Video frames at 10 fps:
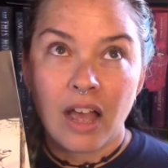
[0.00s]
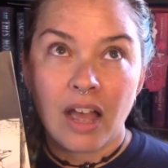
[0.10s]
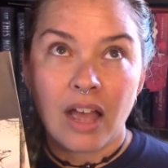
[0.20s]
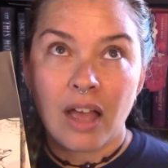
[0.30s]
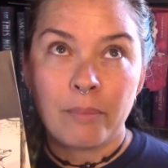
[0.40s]

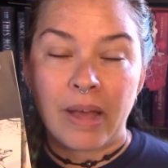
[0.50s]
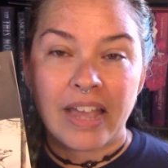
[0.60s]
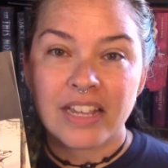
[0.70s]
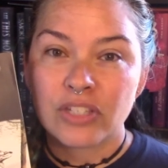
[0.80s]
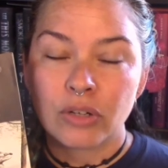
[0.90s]
a, a
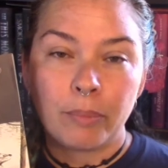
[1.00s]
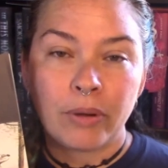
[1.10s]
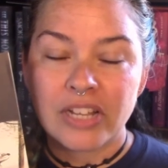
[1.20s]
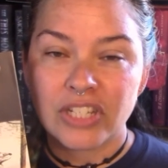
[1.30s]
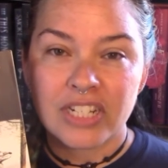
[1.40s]
bias or a
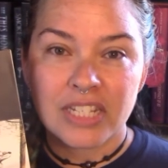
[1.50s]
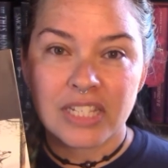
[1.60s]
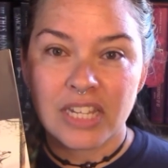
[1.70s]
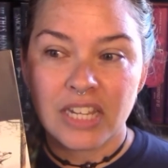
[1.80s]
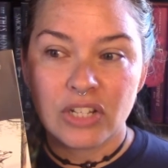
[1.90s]

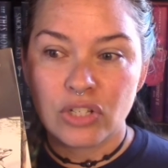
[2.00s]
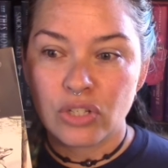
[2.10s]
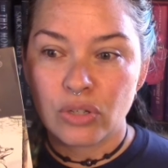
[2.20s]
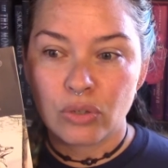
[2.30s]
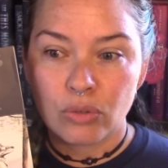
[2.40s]
prejudice
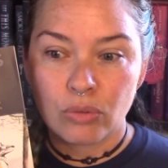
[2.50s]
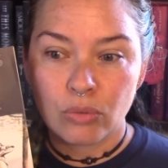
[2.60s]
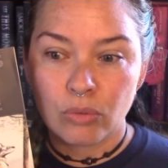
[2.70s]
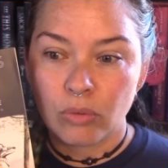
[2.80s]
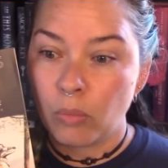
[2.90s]

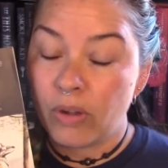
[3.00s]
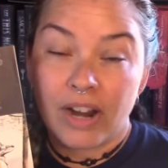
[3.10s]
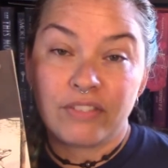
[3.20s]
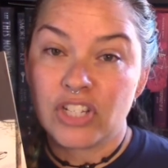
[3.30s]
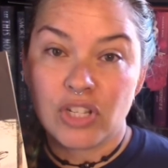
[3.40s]
into
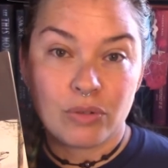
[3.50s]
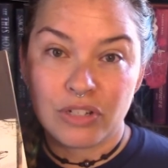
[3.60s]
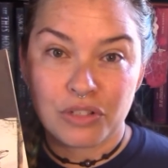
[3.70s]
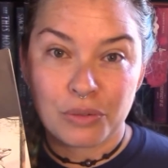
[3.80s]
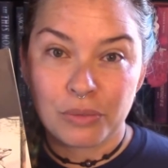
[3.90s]
whatever you
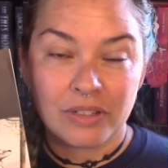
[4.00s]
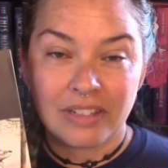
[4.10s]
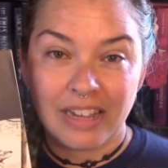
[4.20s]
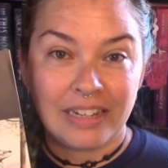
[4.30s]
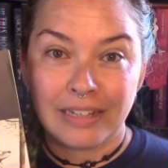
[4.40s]
do
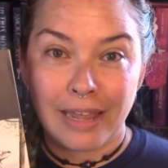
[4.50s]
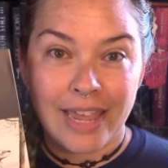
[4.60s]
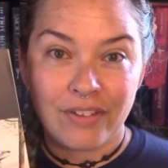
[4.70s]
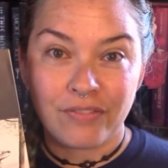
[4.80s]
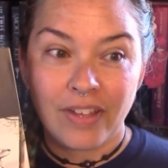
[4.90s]
in
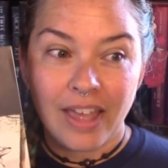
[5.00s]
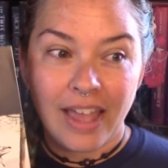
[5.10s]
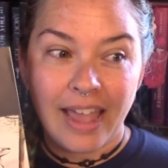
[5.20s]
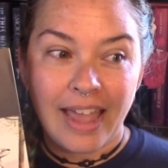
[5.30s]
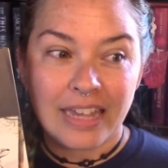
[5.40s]
life
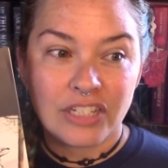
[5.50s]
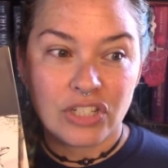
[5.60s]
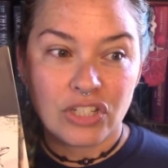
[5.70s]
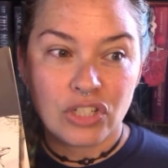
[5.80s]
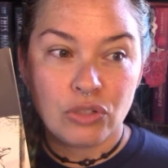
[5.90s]

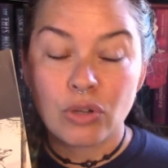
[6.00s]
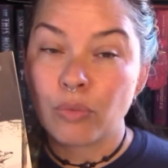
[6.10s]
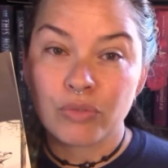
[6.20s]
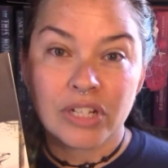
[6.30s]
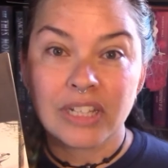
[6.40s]
and you
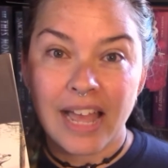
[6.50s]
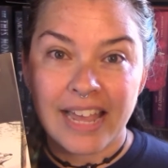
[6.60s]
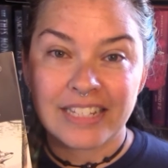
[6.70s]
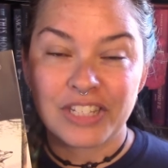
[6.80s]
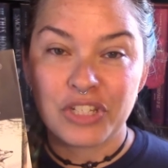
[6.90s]
don't
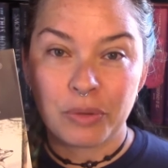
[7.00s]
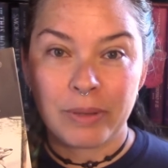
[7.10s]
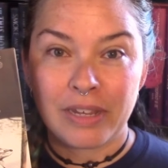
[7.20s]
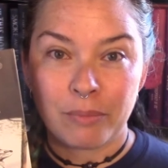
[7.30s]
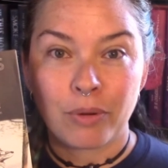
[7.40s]
realize you're
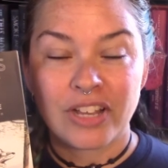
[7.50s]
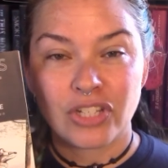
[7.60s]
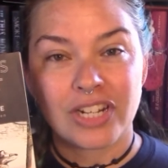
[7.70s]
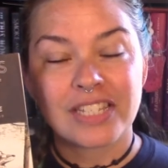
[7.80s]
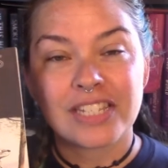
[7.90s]
being
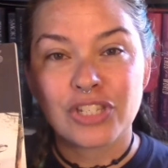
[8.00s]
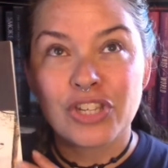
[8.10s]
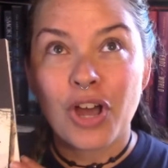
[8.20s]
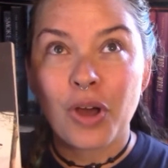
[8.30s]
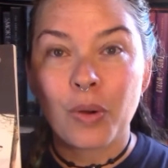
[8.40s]
prejudiced.
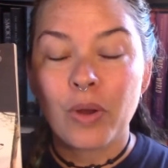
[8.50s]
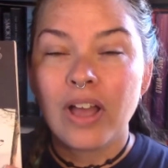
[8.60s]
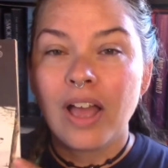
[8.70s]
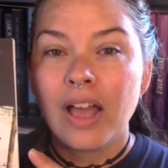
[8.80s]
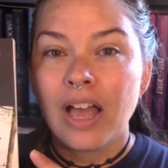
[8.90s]
So
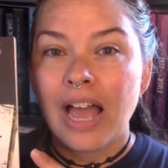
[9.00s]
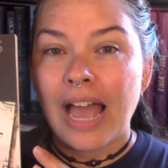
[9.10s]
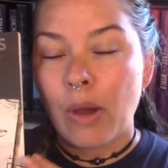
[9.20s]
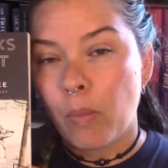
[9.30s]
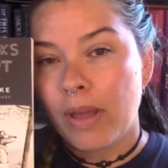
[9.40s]

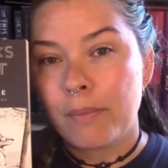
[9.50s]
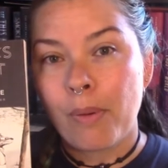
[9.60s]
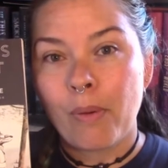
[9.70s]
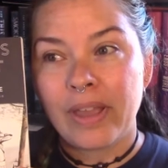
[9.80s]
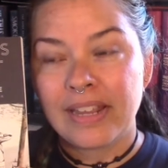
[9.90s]
at one
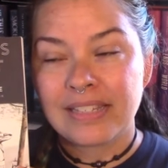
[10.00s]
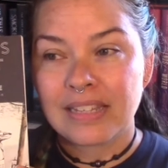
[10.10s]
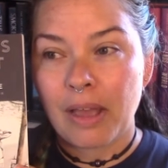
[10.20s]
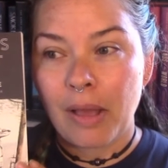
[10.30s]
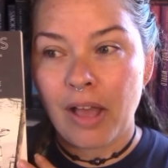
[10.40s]

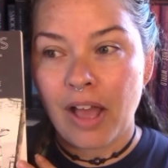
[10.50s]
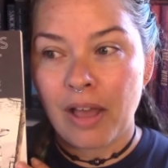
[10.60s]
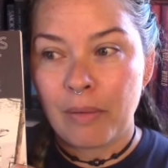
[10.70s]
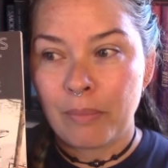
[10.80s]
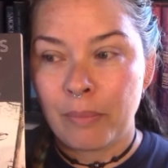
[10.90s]
point,
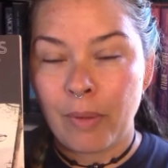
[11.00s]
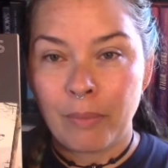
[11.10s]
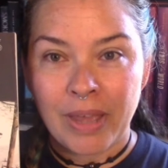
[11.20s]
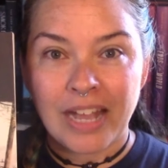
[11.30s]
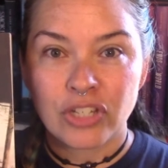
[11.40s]
um,
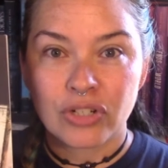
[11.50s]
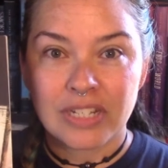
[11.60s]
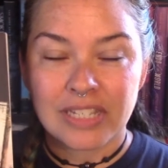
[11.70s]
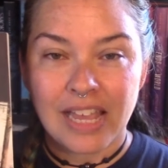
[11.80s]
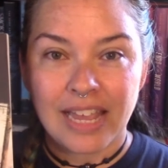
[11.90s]
Badger
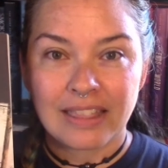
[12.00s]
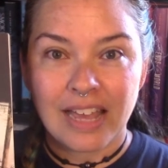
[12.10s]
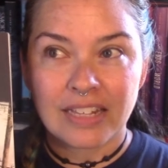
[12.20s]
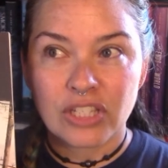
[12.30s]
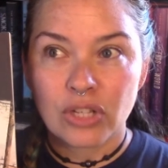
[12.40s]
is like
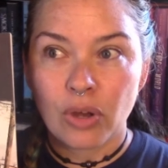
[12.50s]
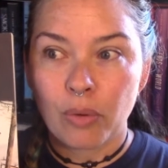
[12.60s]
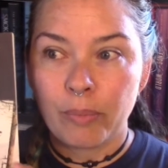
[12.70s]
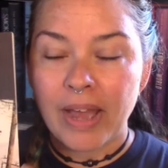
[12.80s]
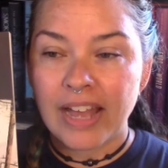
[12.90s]
that.
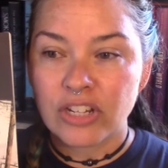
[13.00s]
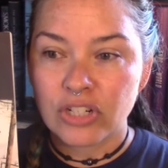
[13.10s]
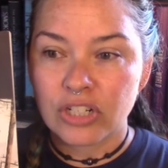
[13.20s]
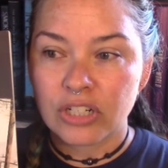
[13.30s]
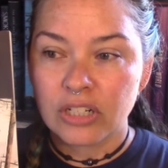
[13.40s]
So
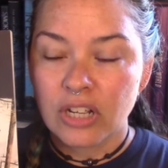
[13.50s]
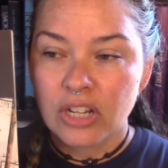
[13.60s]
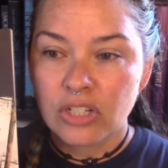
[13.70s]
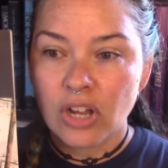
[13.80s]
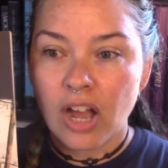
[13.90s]
Badger
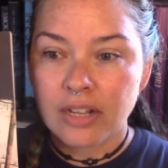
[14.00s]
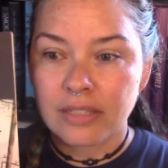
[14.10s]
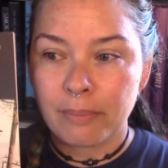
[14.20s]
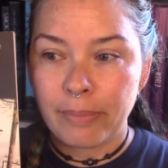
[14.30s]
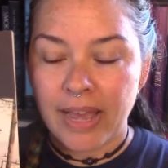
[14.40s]

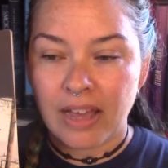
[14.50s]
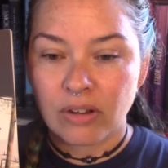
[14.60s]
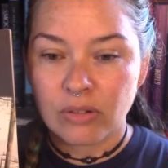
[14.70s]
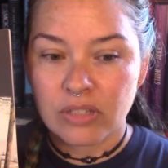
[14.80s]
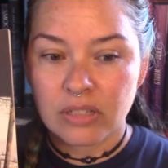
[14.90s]
talks
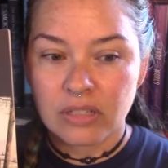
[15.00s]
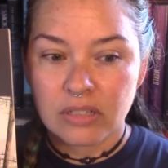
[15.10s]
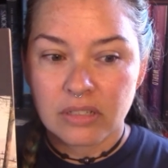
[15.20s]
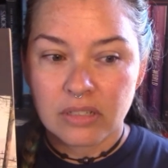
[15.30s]
about